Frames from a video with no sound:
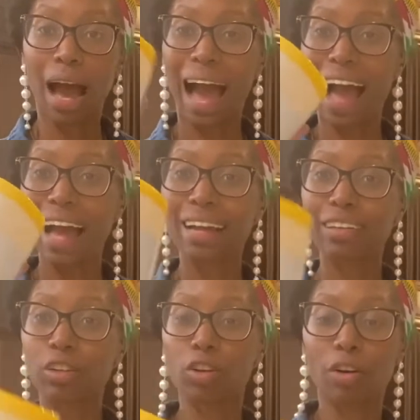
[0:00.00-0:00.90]

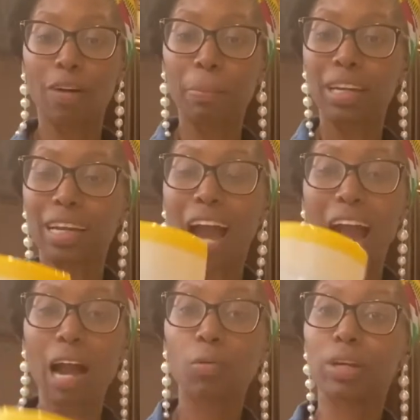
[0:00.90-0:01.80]
You know, if I'm eating
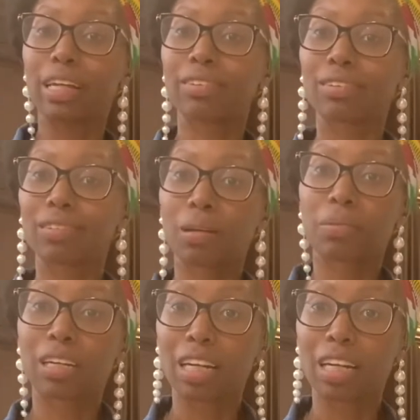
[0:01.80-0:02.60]
hot wings or something